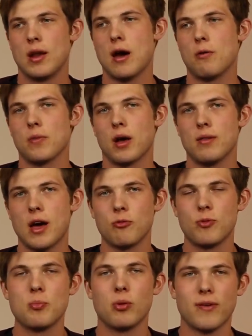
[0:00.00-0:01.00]
Now, a lot
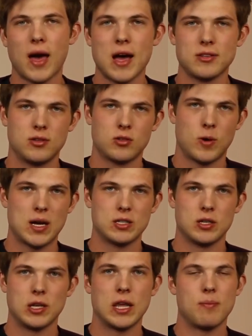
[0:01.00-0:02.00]
of people have asked this
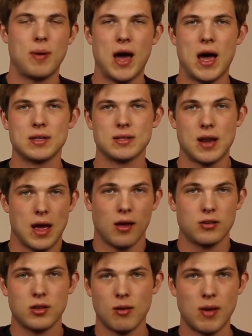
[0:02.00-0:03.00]
question in the past, and I
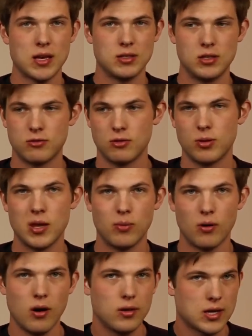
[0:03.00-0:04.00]
actually get messages from
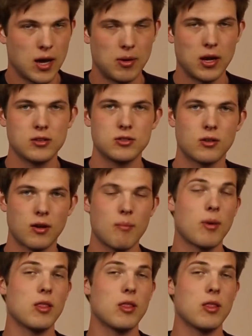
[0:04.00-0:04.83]
people all the time on Instagram.